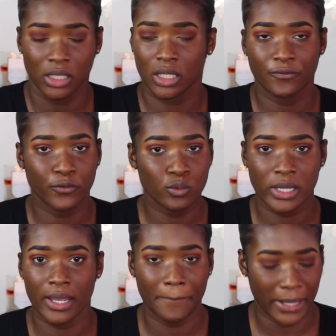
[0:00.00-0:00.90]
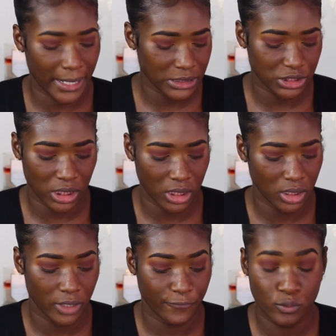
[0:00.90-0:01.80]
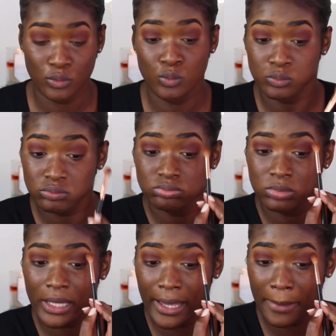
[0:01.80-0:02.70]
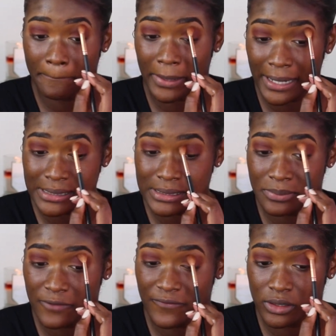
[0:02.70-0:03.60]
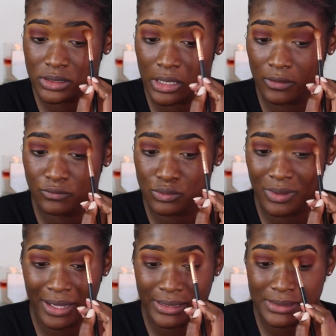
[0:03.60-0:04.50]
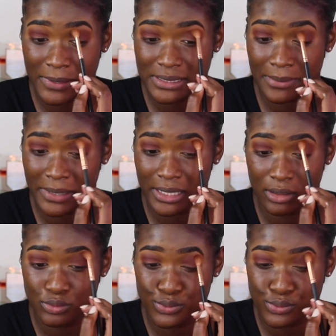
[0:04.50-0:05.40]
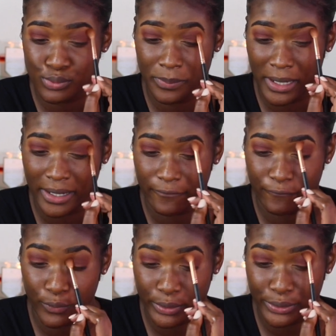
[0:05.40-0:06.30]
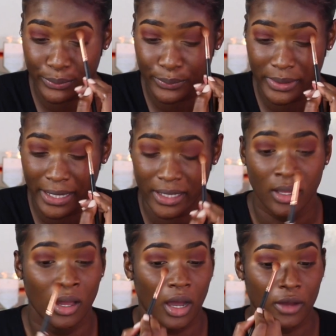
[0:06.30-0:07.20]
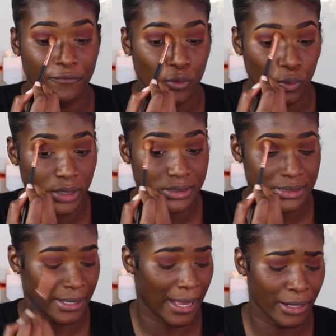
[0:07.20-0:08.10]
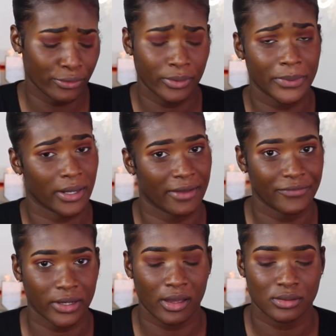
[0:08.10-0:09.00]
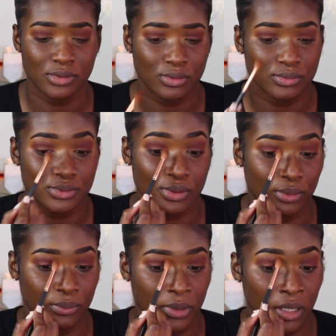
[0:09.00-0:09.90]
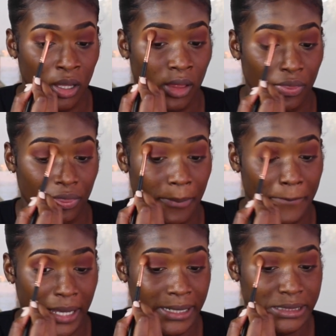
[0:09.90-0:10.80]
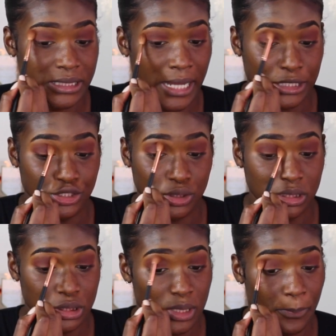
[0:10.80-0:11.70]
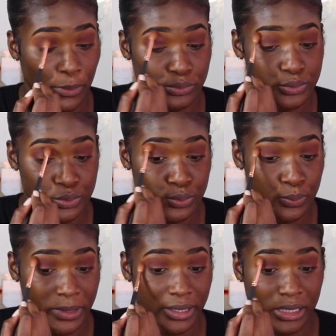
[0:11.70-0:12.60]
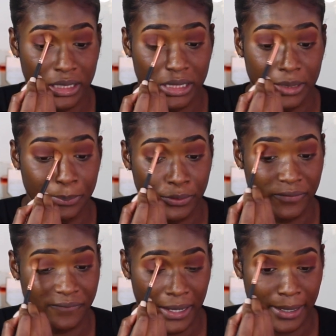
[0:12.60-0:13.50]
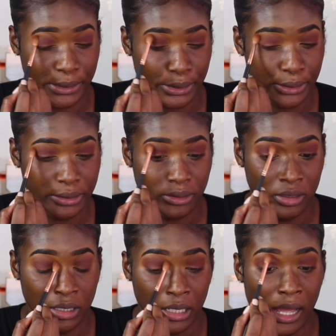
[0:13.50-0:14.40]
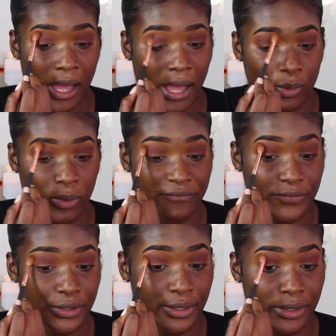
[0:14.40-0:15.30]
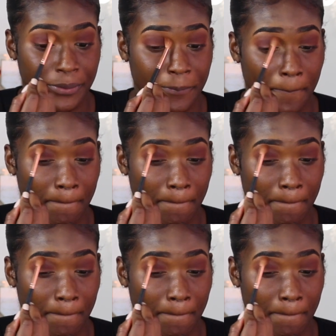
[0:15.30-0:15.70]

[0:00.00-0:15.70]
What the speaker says: if you can't buy shit, if you can't buy something for yourself, do not expect somebody else to buy it for you. Like, of course, like, I grew up in an African household, so the man is naturally supposed to be the provider. However,